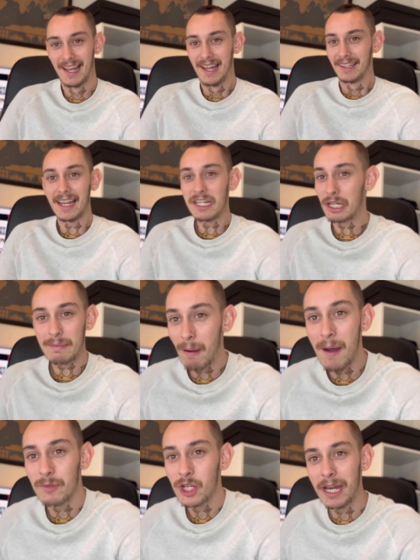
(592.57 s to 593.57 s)
They just
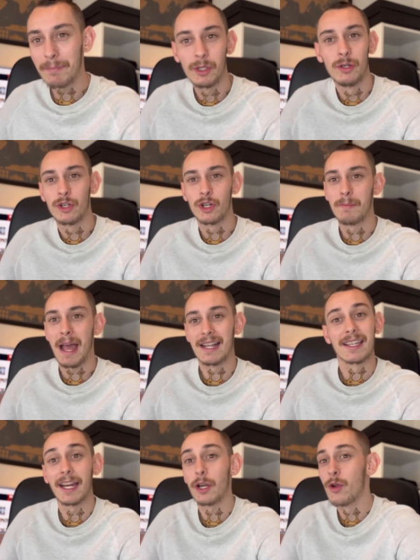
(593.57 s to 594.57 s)
pump cheap YouTube ads.
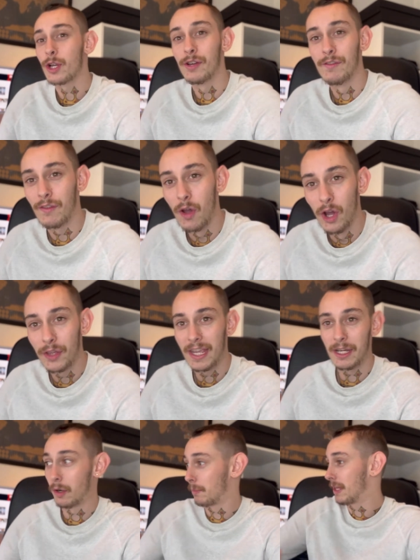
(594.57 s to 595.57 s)
They don't convert. They're
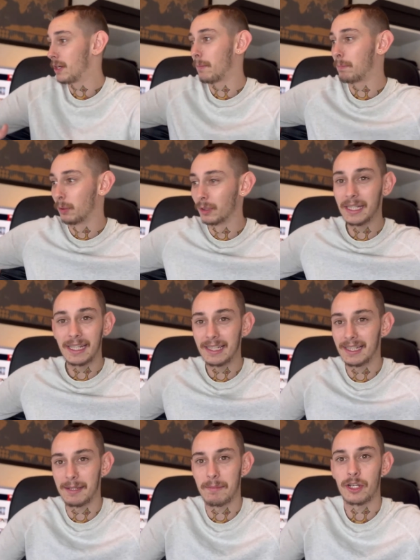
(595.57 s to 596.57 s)
not pulling in
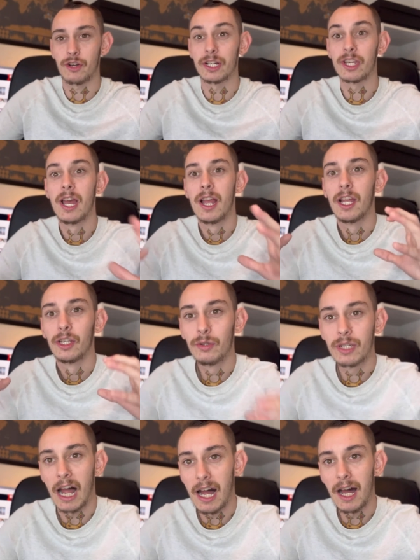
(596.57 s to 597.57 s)
any metrics. You
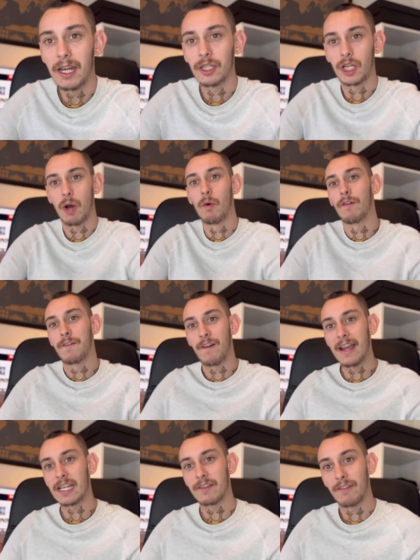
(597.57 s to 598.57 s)
can't go off
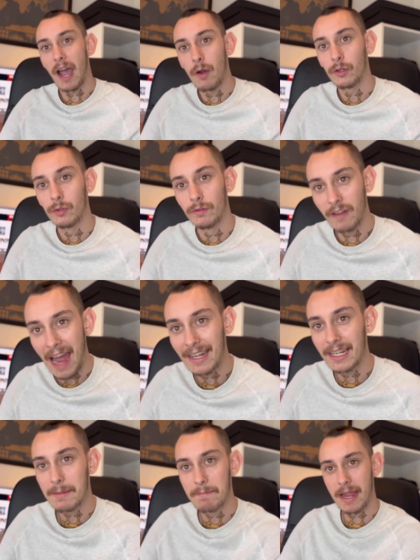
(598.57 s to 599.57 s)
face value
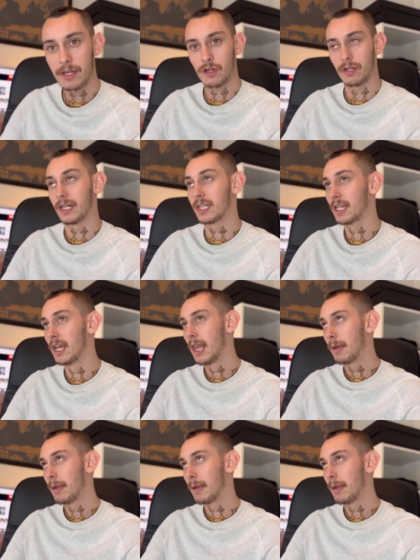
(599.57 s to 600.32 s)
vanity metrics.